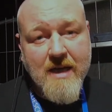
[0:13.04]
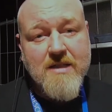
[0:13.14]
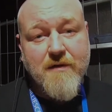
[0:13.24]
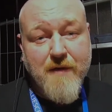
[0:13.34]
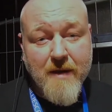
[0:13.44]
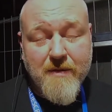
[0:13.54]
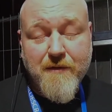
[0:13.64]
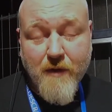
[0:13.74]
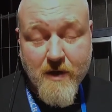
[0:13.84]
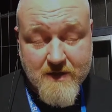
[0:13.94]
It's the very
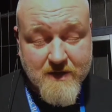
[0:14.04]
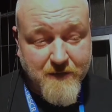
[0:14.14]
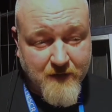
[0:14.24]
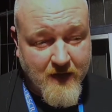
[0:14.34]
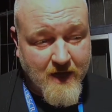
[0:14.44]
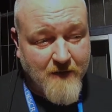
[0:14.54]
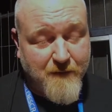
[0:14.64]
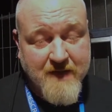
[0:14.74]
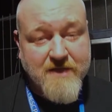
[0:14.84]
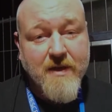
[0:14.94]
first
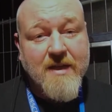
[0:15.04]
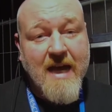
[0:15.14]
festival